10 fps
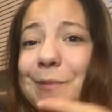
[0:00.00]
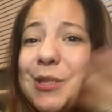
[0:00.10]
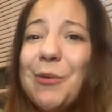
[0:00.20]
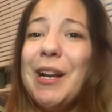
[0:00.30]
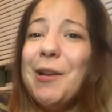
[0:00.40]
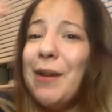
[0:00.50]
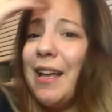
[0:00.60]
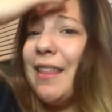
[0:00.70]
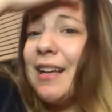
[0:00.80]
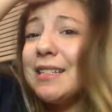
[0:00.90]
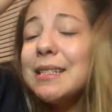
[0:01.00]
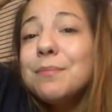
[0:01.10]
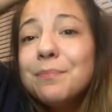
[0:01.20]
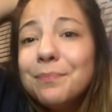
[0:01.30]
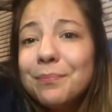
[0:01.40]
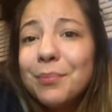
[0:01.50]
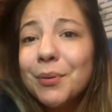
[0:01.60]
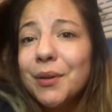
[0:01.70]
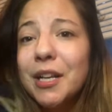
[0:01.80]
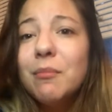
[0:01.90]
So anyway, that's
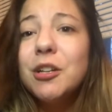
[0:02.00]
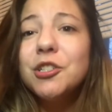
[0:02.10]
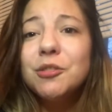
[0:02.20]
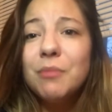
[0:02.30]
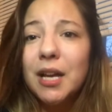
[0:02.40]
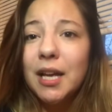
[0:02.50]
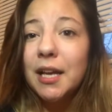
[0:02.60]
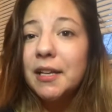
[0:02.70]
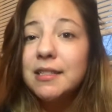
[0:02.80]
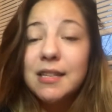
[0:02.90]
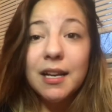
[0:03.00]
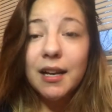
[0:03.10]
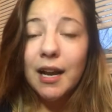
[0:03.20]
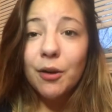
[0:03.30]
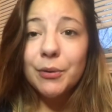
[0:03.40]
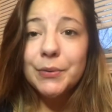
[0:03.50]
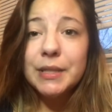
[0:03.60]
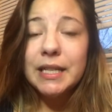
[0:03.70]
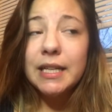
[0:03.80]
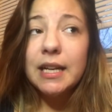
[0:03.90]
pretty much my skincare
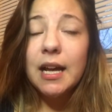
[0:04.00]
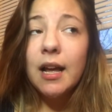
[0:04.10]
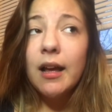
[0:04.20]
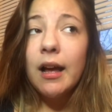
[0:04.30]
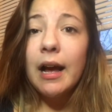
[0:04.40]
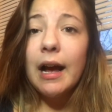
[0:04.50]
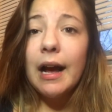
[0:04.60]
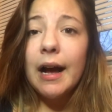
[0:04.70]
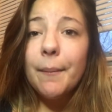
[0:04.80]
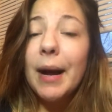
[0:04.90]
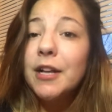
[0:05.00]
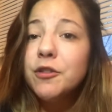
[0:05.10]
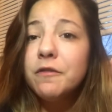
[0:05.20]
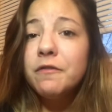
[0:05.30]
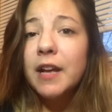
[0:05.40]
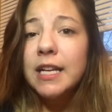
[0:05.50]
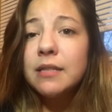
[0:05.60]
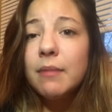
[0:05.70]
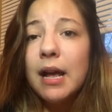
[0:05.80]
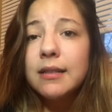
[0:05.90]
routine. I do
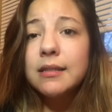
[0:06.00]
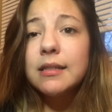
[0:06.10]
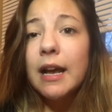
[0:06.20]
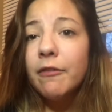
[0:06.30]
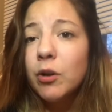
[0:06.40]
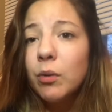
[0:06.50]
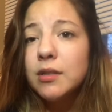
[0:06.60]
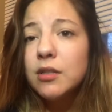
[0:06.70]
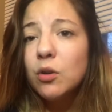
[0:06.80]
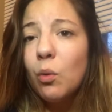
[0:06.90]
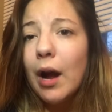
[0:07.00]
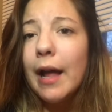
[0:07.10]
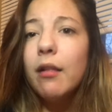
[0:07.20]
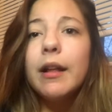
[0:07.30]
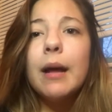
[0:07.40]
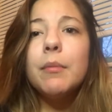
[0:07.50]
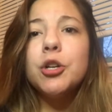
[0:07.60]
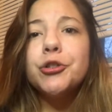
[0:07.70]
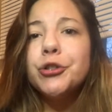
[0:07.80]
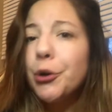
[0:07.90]
face masks every once in a while, and I'm going
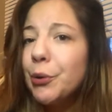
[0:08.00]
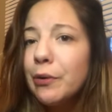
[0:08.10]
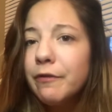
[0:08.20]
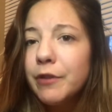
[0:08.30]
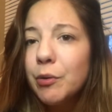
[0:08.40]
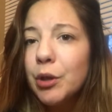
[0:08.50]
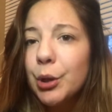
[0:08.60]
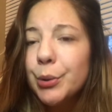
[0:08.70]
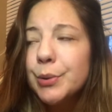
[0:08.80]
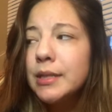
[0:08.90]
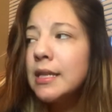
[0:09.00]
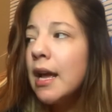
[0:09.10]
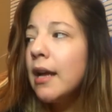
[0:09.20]
to show you a few of those.